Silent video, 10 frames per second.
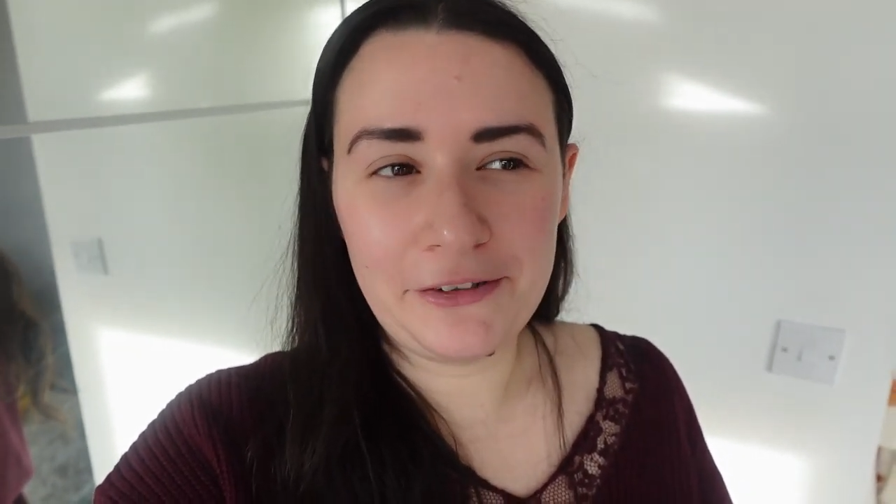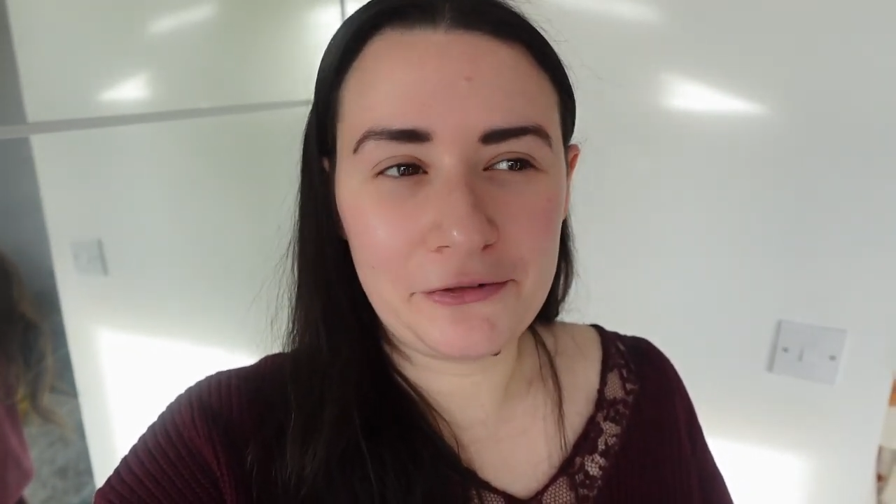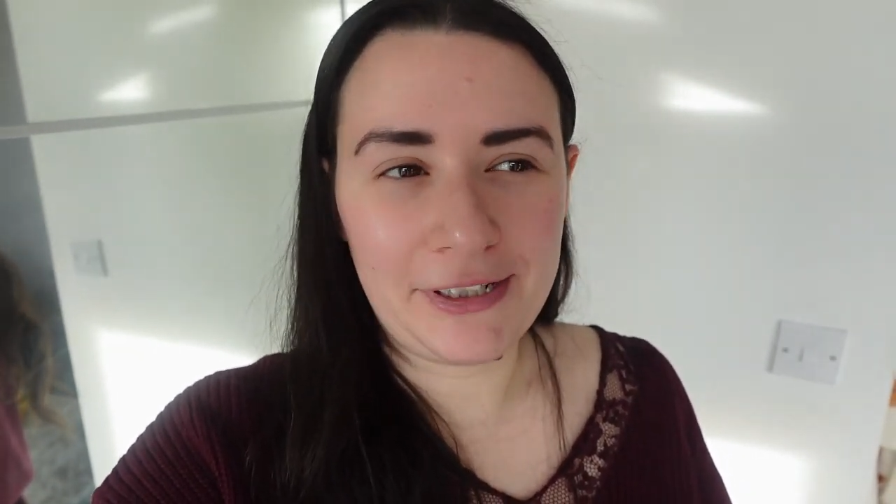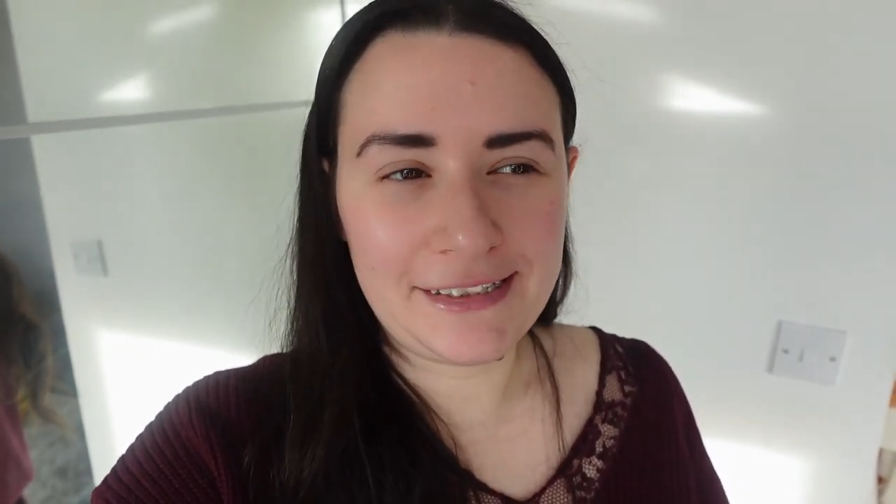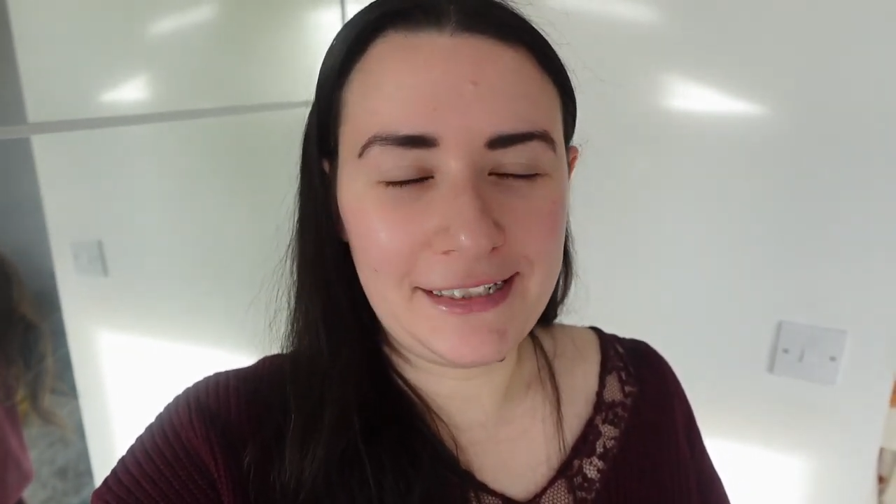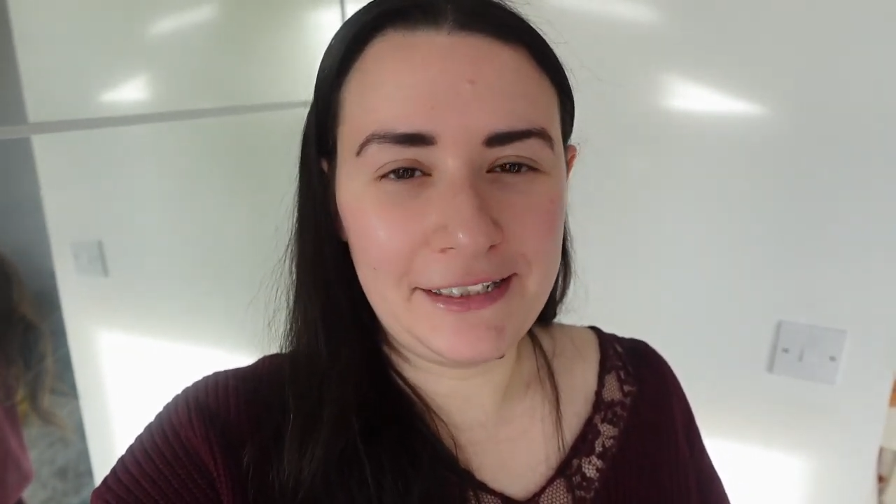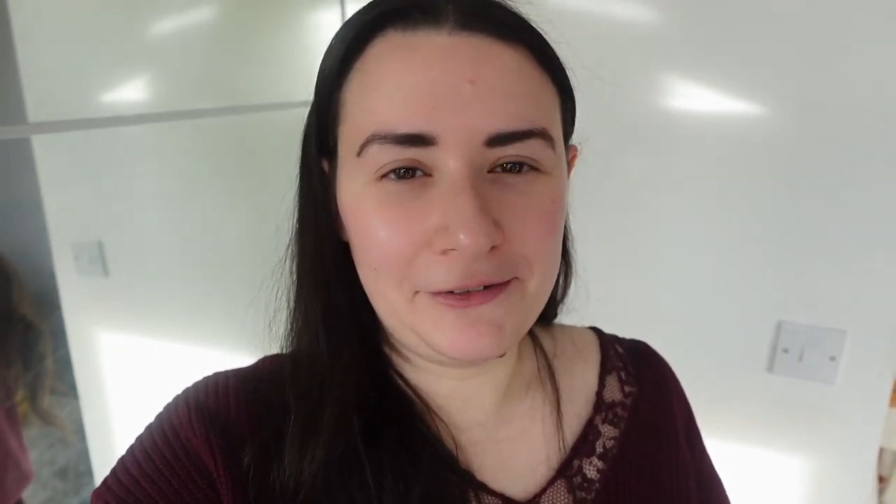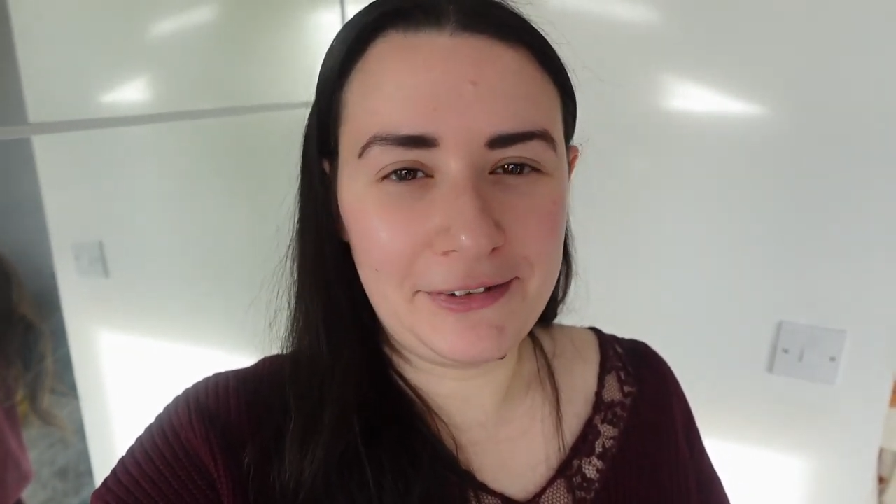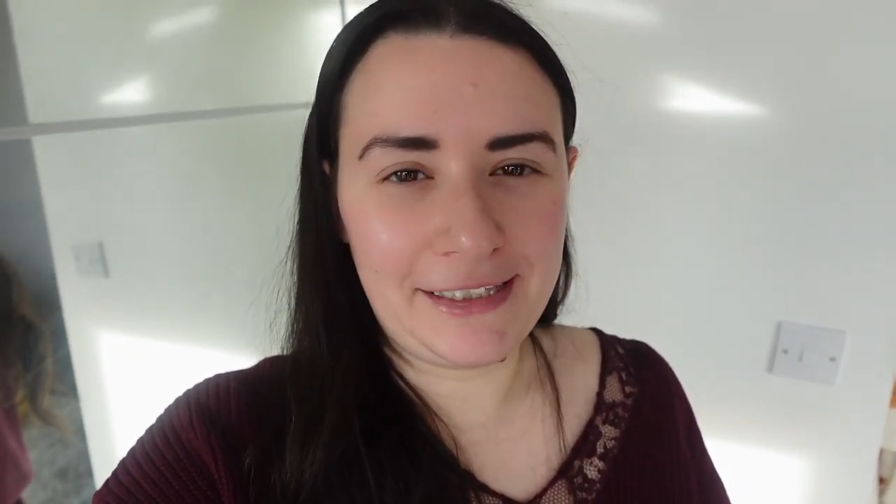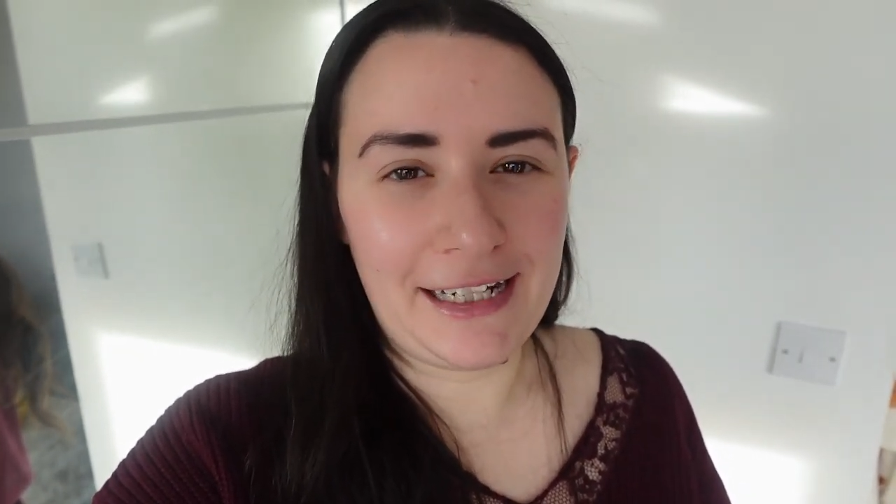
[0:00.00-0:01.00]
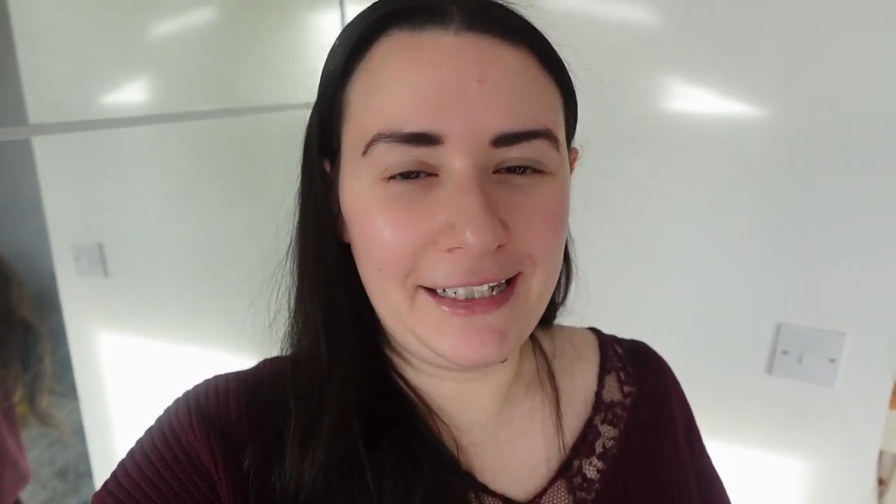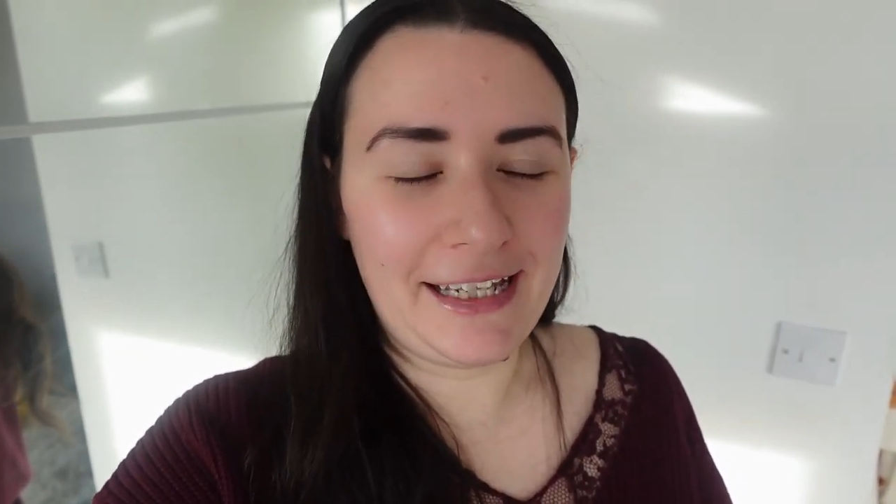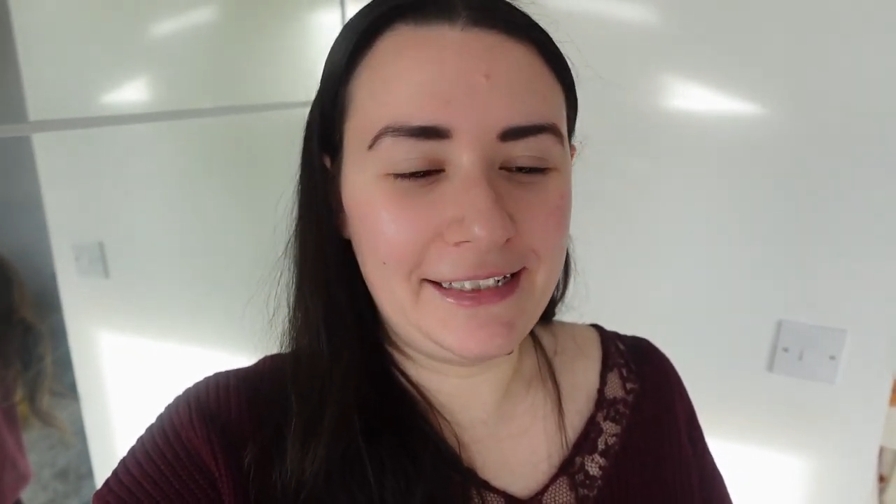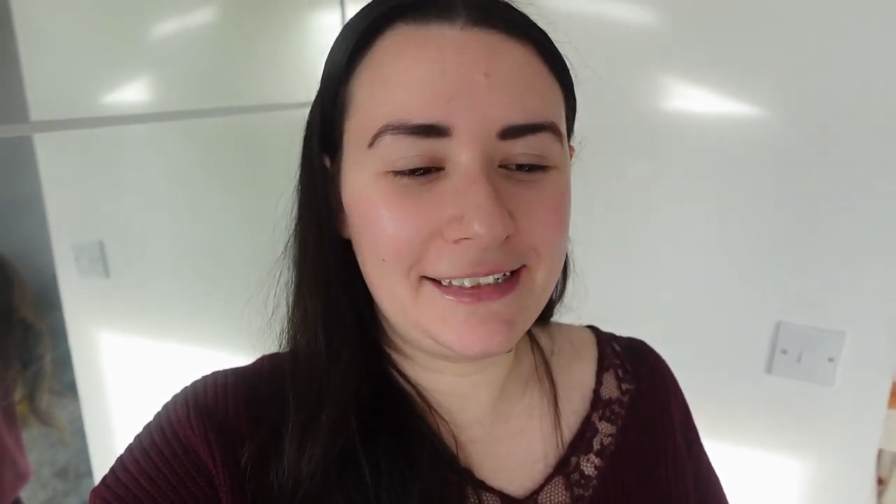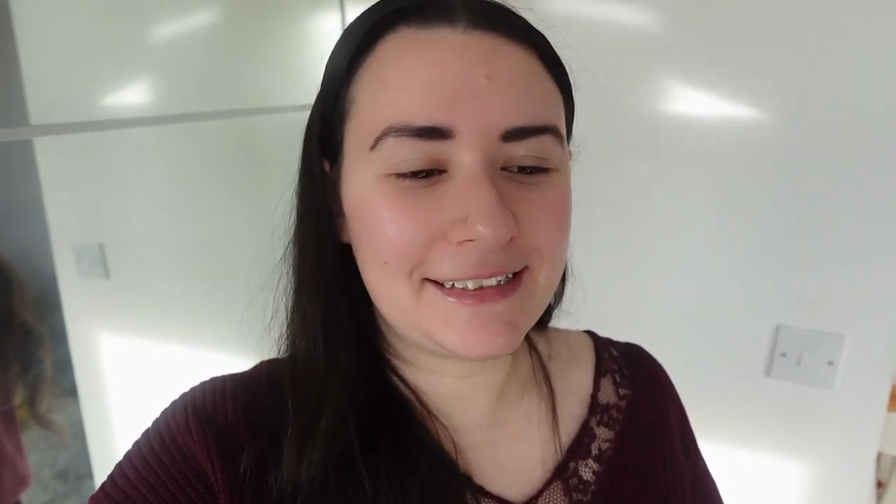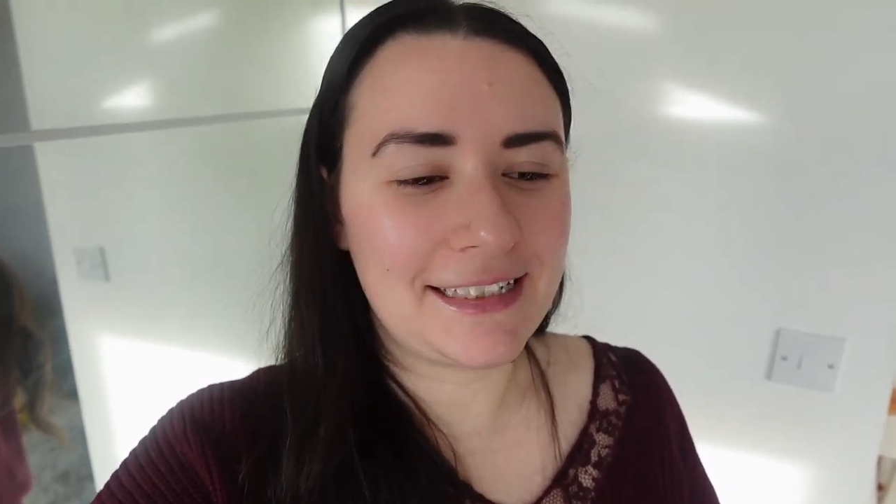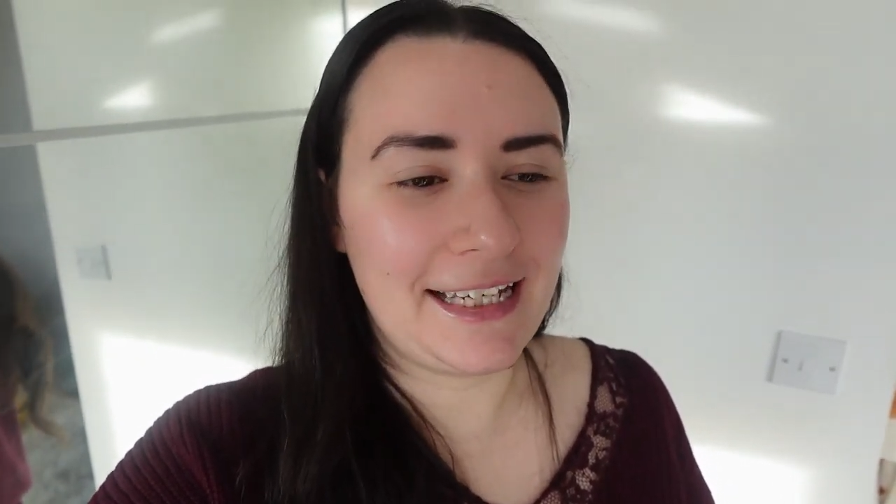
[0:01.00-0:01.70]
interested in the ring that I liked,